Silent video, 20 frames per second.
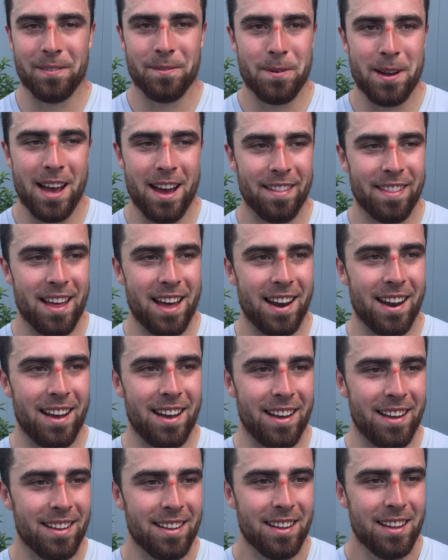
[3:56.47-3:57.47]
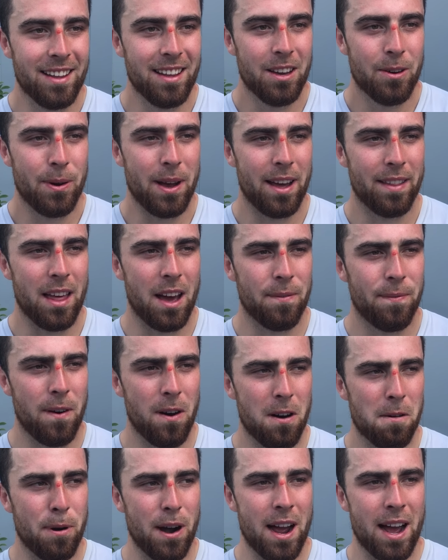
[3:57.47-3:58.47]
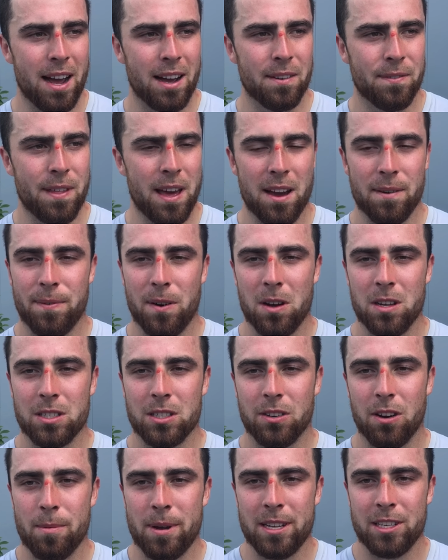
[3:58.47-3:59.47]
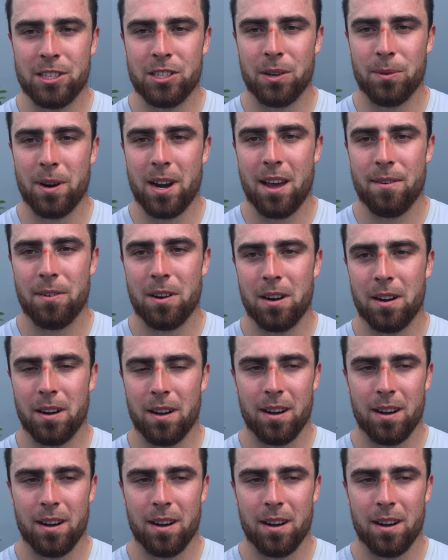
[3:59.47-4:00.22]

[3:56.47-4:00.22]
We had that fall scrimmage or whatever.